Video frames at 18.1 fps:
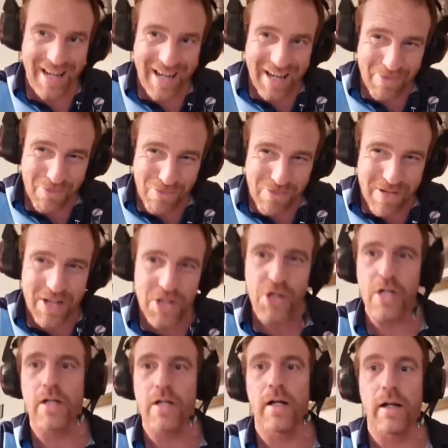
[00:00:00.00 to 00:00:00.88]

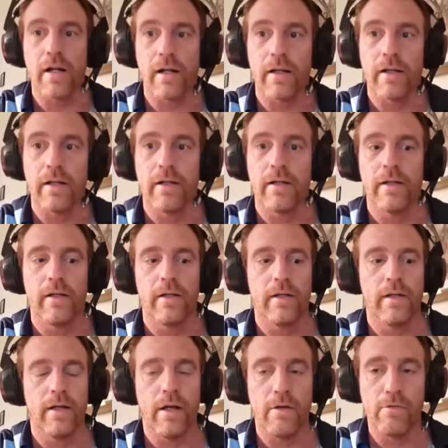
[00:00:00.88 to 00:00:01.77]
original
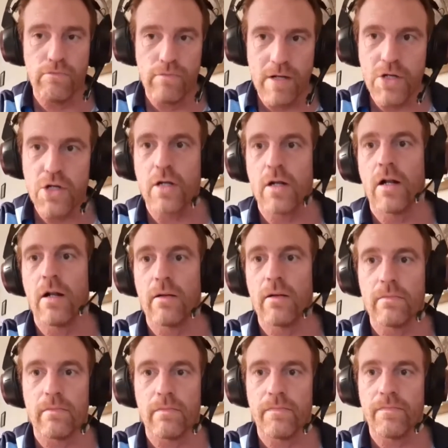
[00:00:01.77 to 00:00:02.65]
male